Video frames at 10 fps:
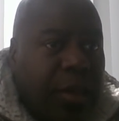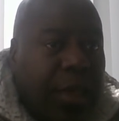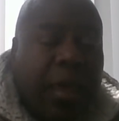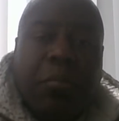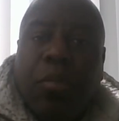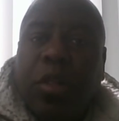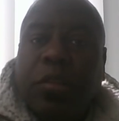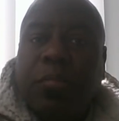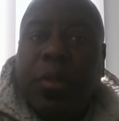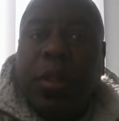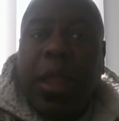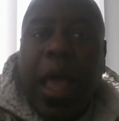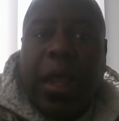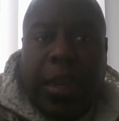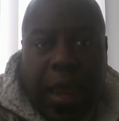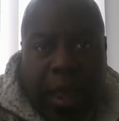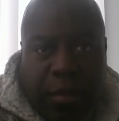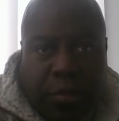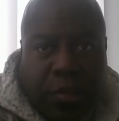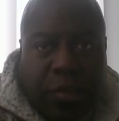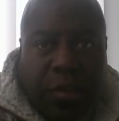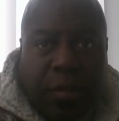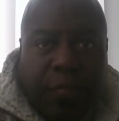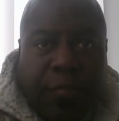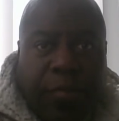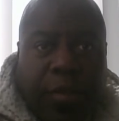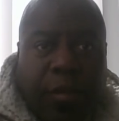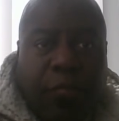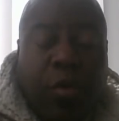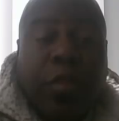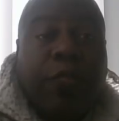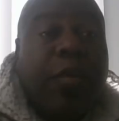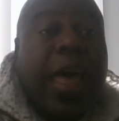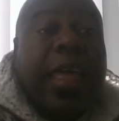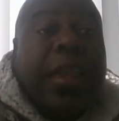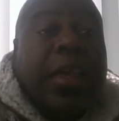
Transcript: Get multiple knockdowns for the fight